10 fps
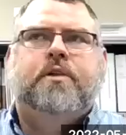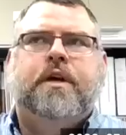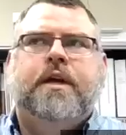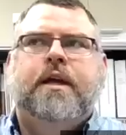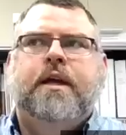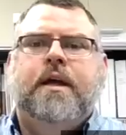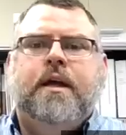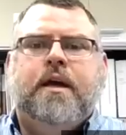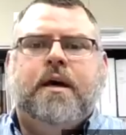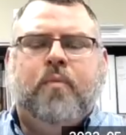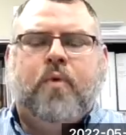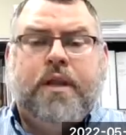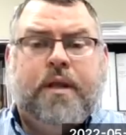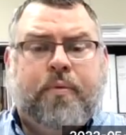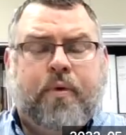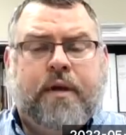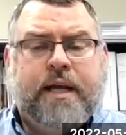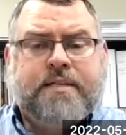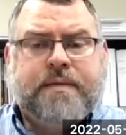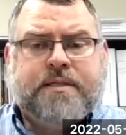agree. One of the important
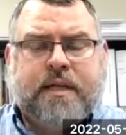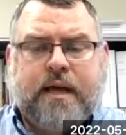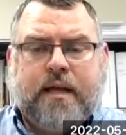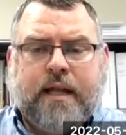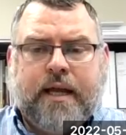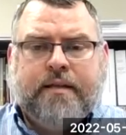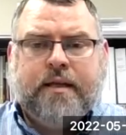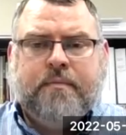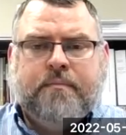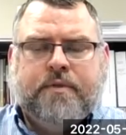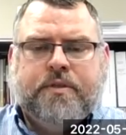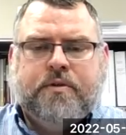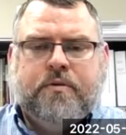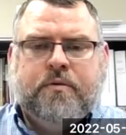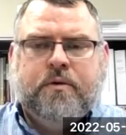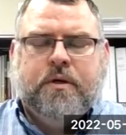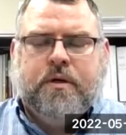aspects I'd like to